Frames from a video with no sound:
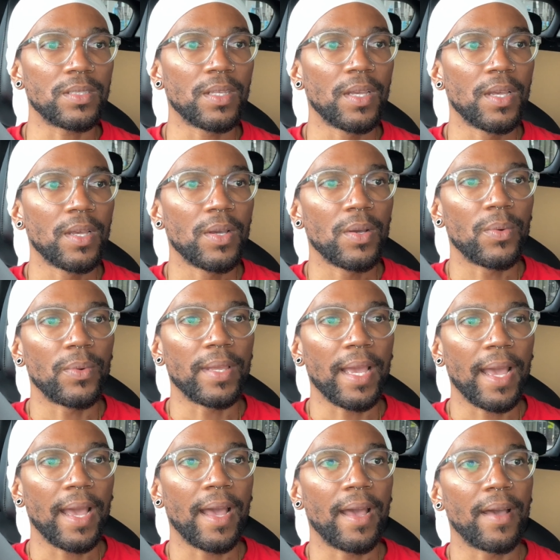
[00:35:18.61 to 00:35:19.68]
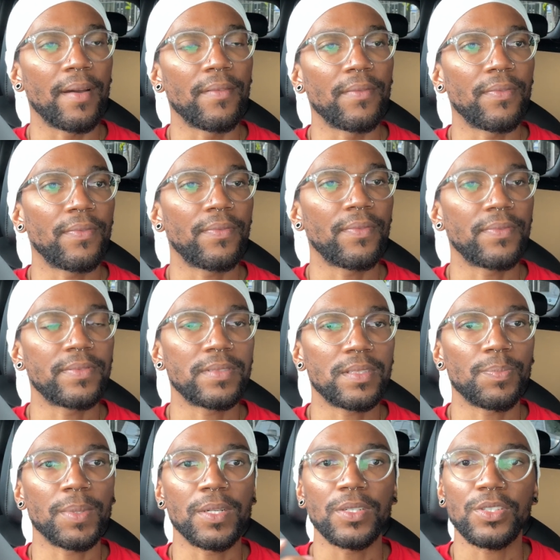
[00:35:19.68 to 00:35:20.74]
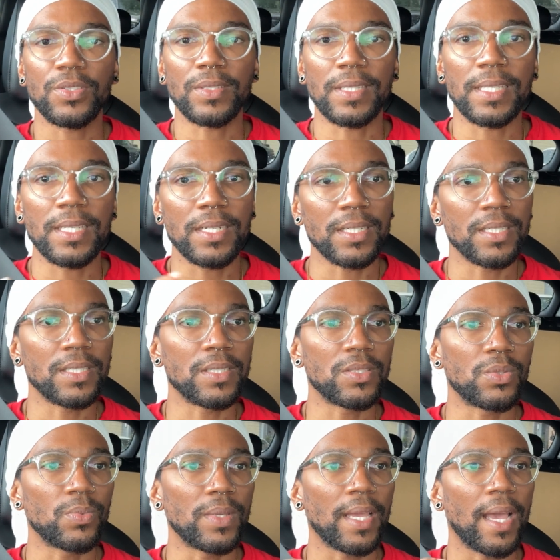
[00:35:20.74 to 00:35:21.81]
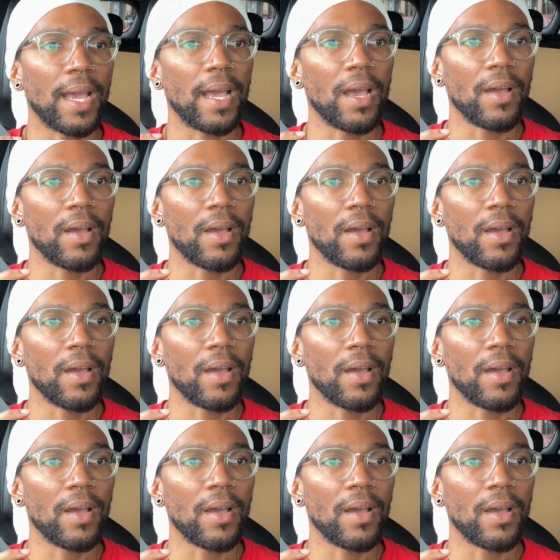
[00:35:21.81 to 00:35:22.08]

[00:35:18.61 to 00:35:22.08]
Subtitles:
we have spiritual leaders, we have